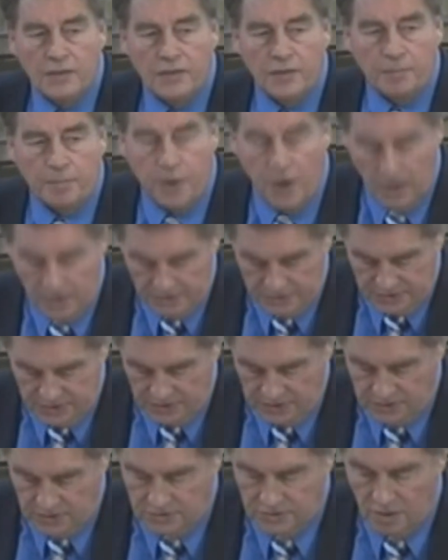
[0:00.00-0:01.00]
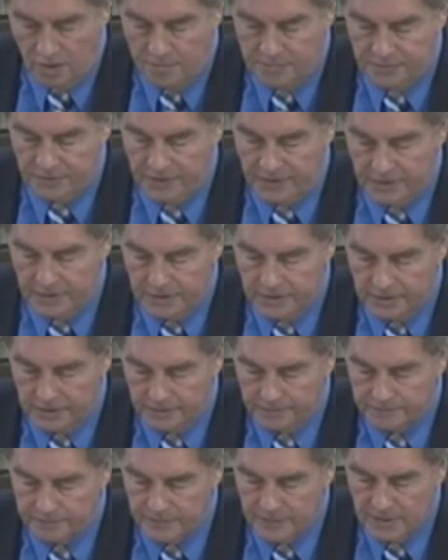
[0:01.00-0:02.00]
that politics is operating
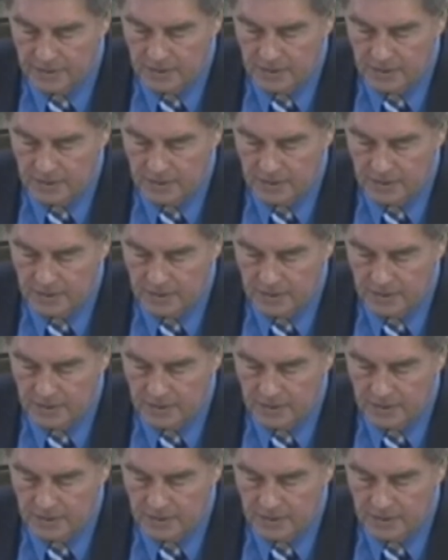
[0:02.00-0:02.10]
here.